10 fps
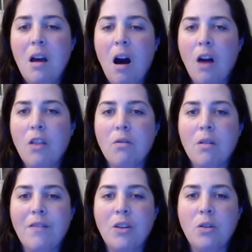other
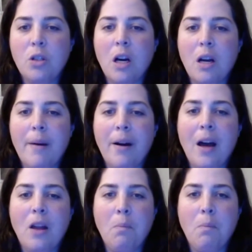reviews talk about
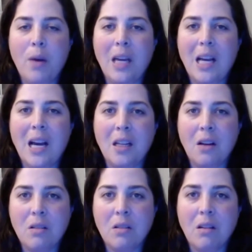how the point kind of
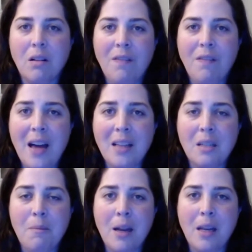goes a little fast
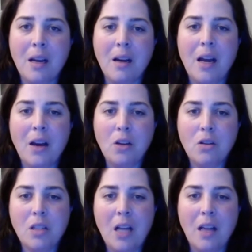depending on how your
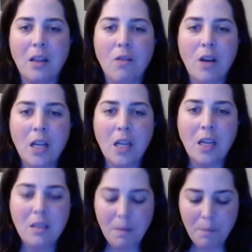style of writing is.